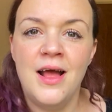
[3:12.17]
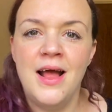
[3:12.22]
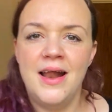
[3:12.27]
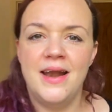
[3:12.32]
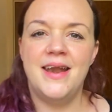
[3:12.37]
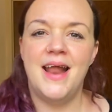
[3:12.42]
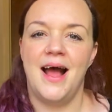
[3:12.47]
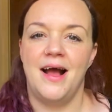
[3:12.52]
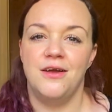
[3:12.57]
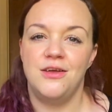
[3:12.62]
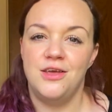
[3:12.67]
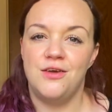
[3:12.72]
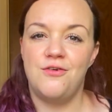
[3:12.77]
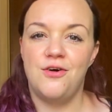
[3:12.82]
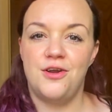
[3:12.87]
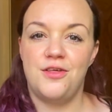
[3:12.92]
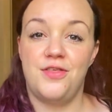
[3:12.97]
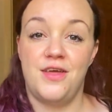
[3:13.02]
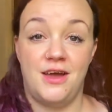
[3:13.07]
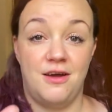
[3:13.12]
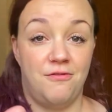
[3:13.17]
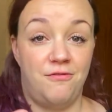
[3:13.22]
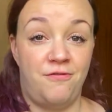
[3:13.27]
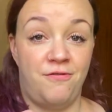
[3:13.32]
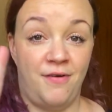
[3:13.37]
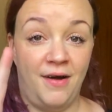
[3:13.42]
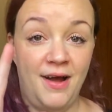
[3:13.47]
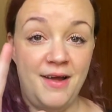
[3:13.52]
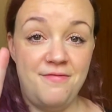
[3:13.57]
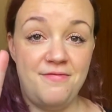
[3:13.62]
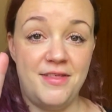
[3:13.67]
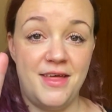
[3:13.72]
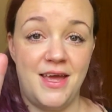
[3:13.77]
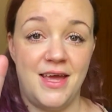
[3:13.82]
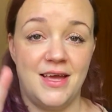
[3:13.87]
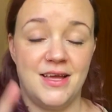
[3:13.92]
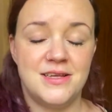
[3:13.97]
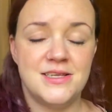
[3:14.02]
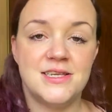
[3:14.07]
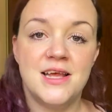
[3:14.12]
Now, you've got to think of 5
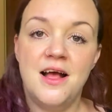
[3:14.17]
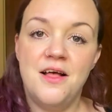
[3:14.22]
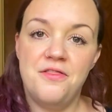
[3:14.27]
things